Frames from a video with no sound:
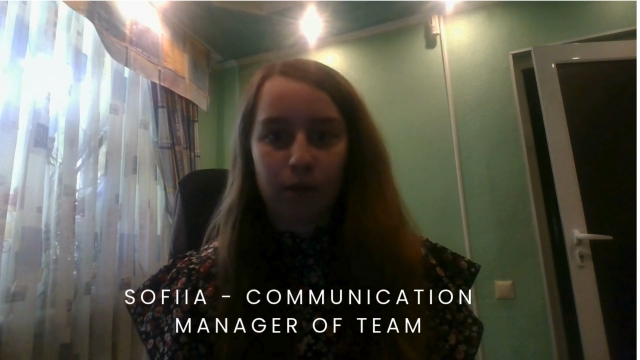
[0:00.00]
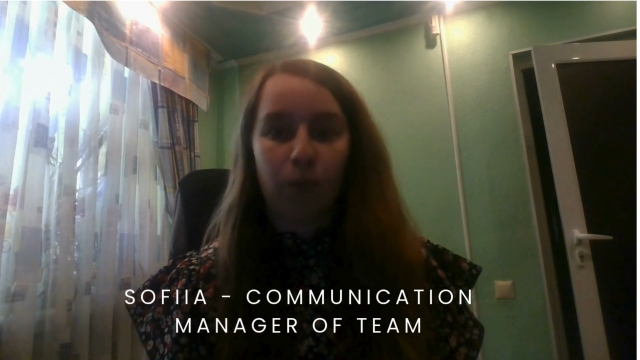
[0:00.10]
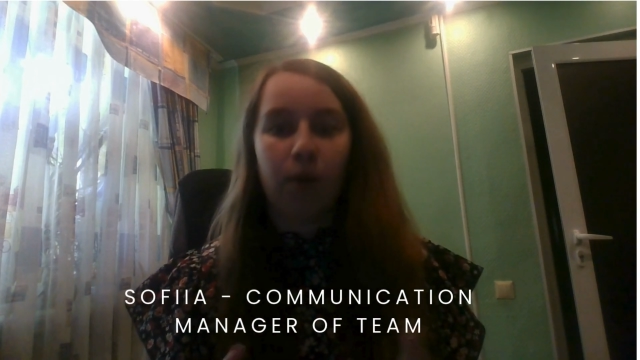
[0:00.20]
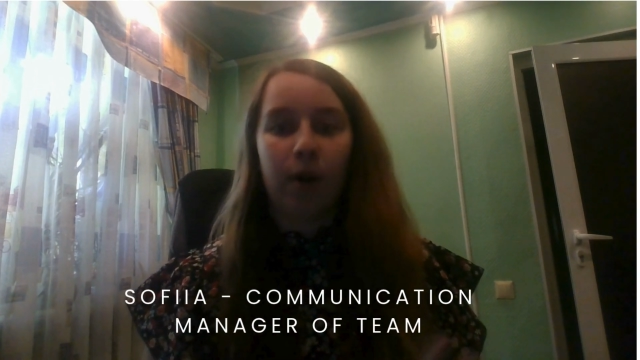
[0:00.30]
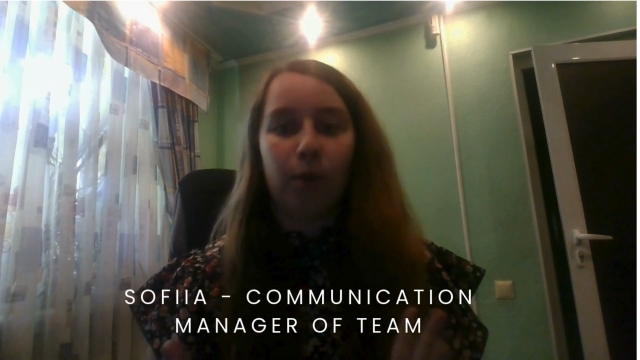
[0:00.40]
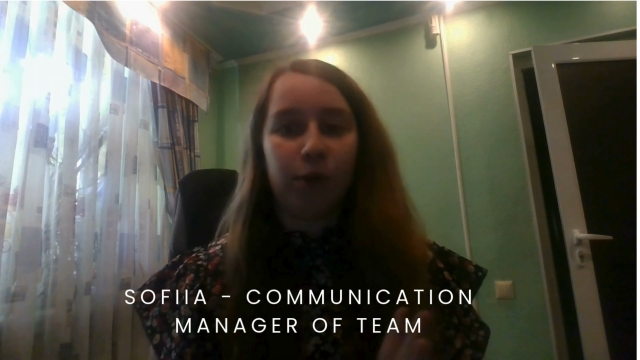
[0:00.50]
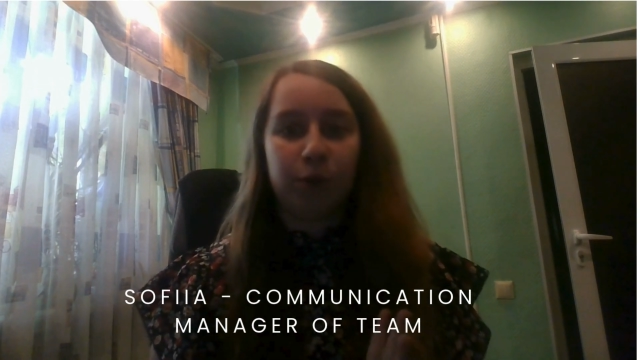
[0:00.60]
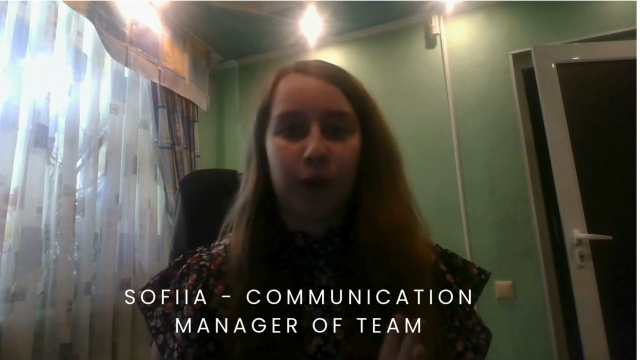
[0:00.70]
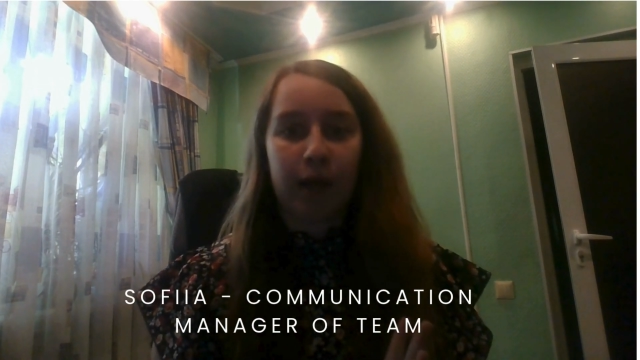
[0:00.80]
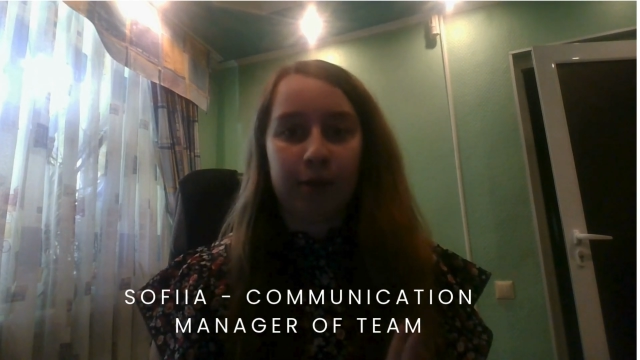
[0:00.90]
where we
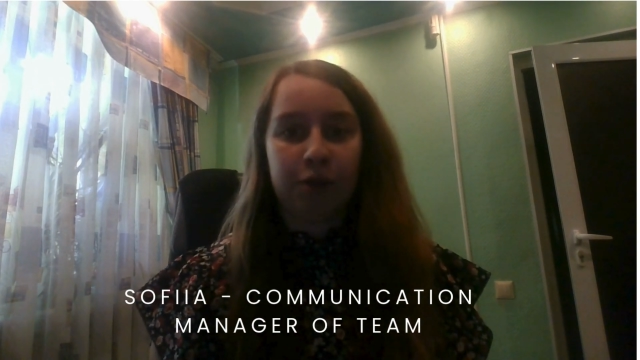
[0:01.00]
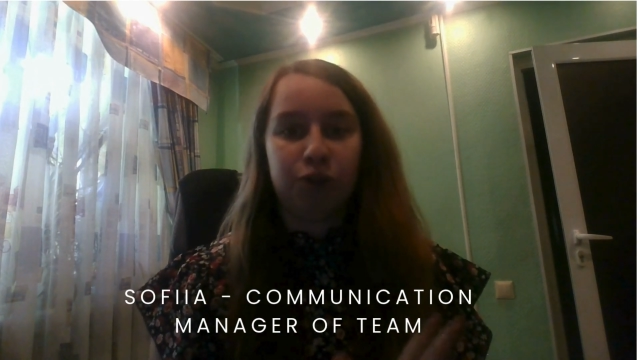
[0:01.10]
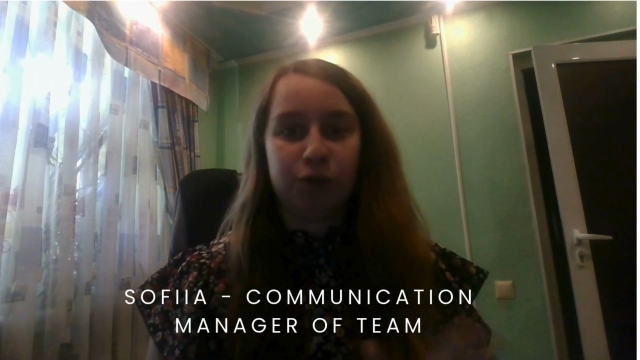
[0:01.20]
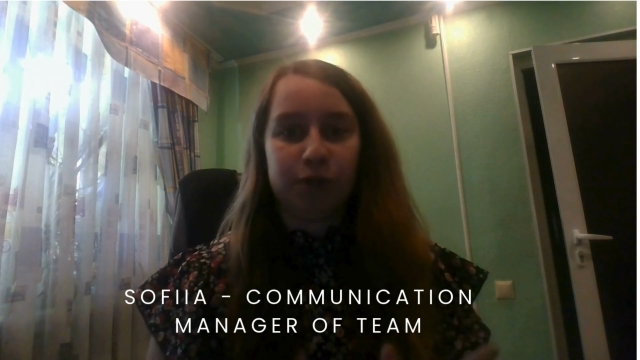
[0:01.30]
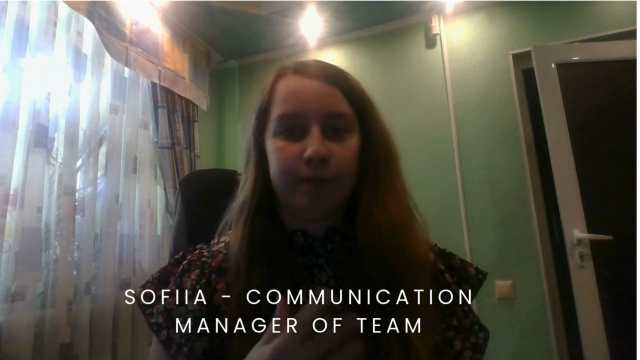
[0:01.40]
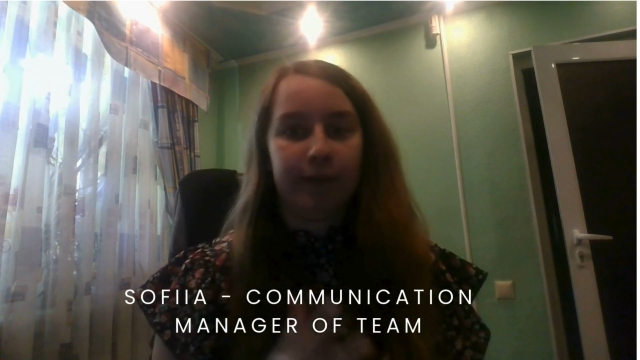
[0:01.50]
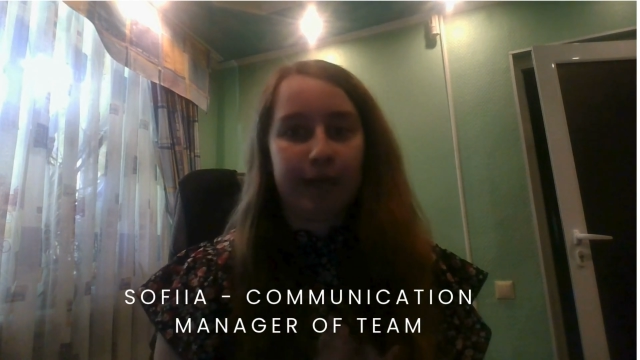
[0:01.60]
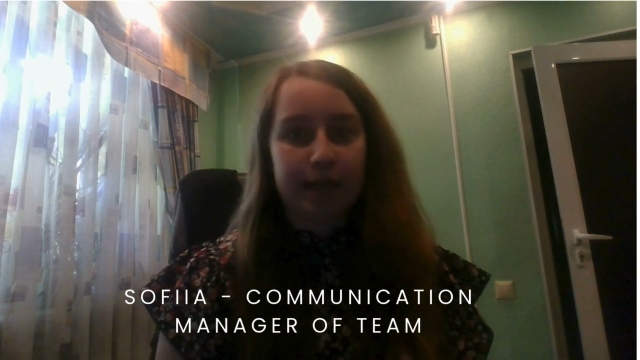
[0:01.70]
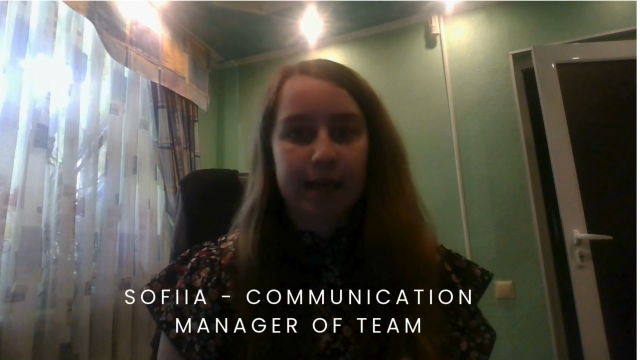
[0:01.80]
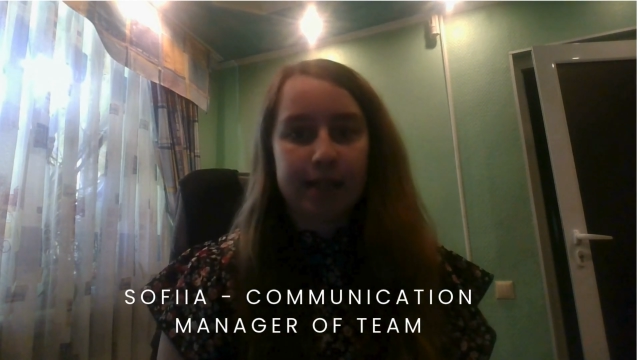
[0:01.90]
dwell into the
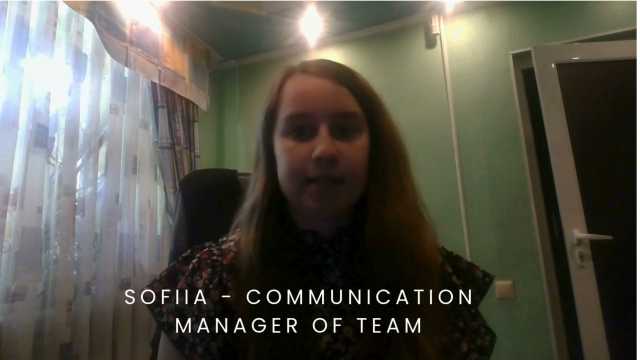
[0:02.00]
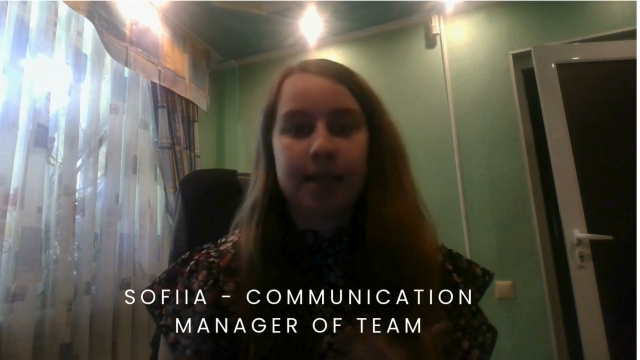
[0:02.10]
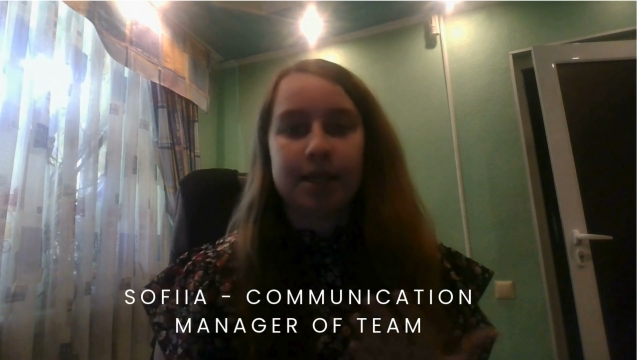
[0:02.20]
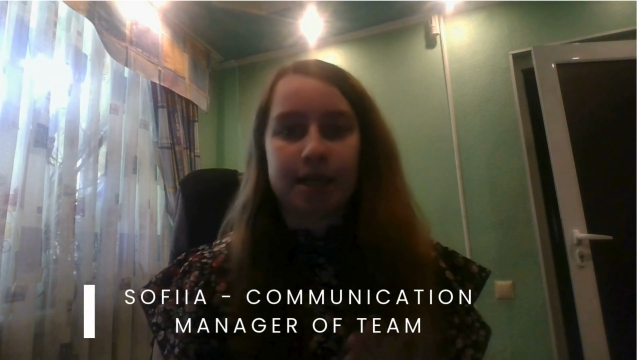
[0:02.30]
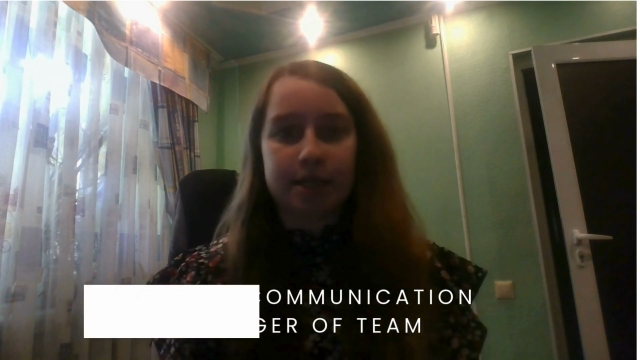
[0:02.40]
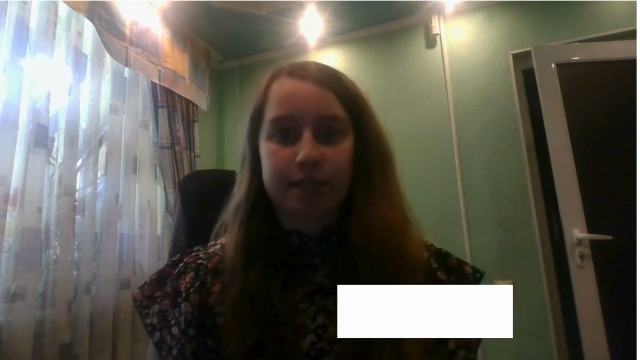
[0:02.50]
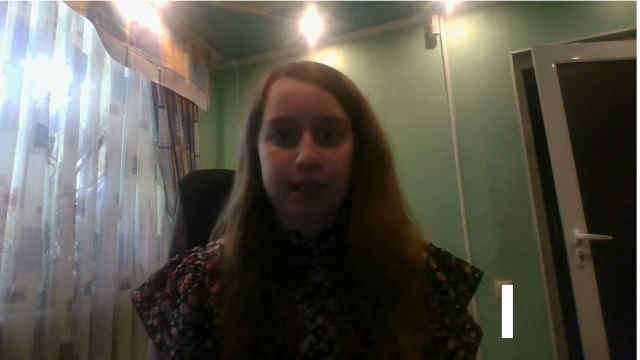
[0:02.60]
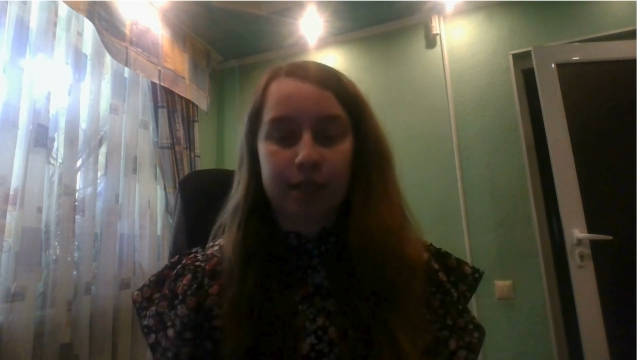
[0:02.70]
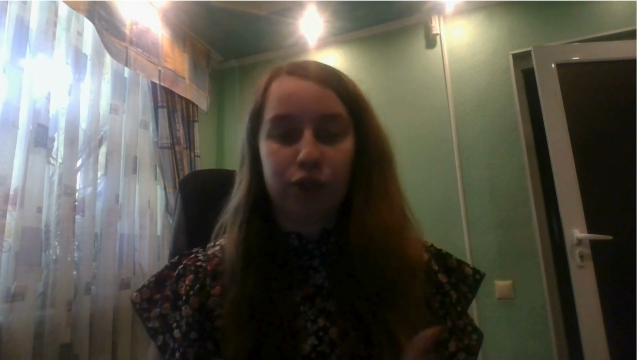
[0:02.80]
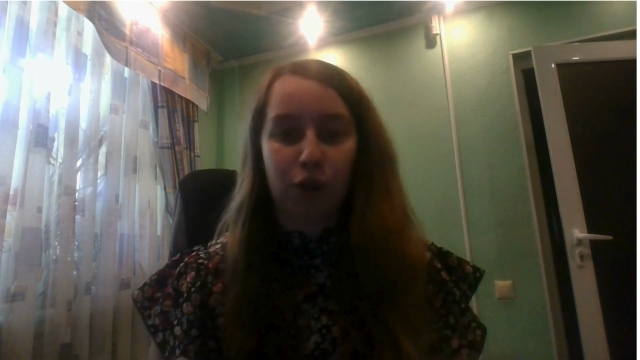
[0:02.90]
finance and
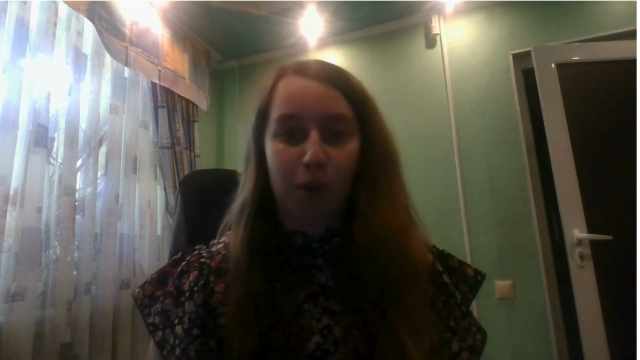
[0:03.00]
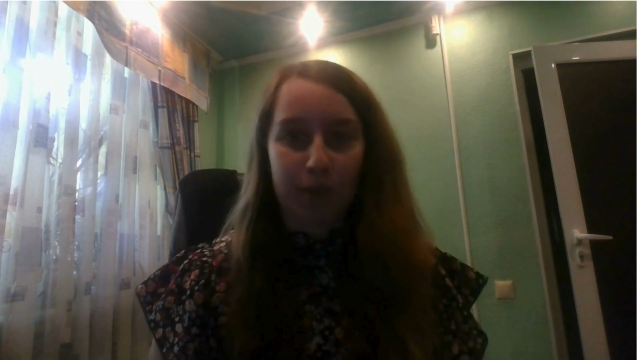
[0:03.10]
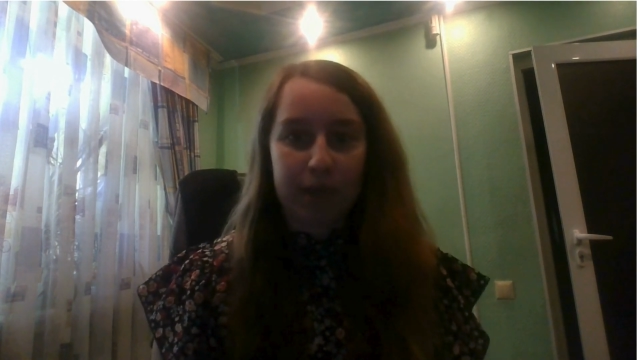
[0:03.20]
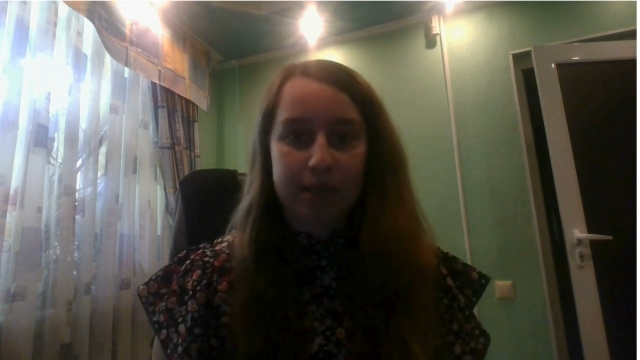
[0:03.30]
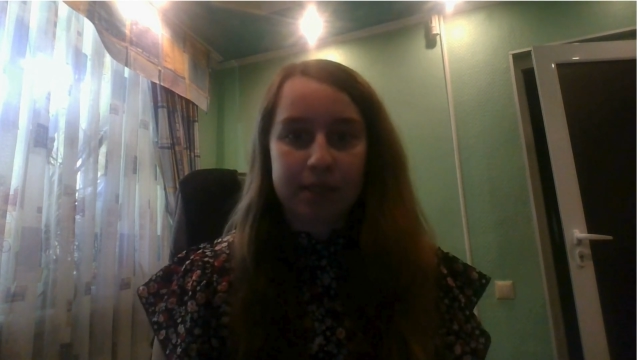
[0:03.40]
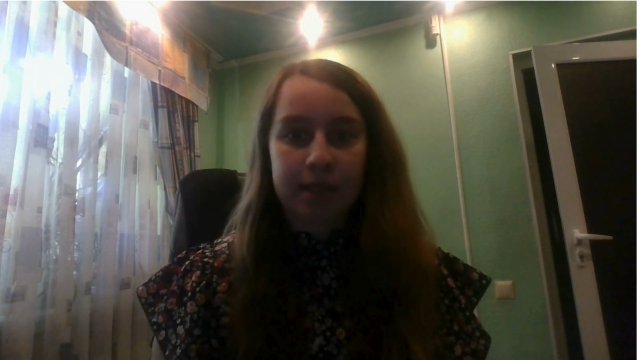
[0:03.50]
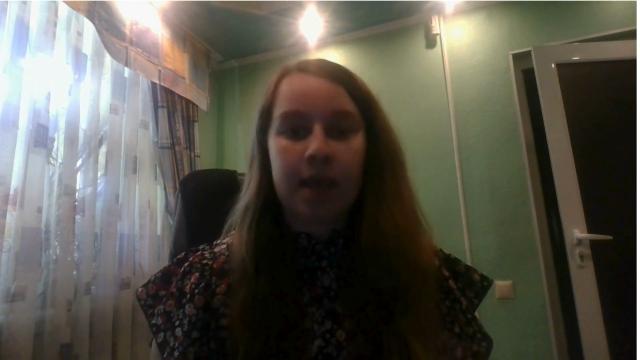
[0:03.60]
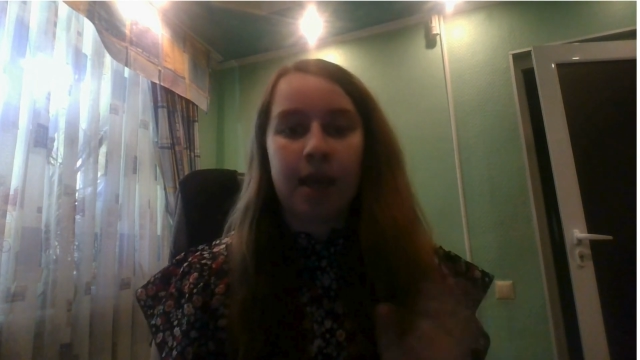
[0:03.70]
IT topics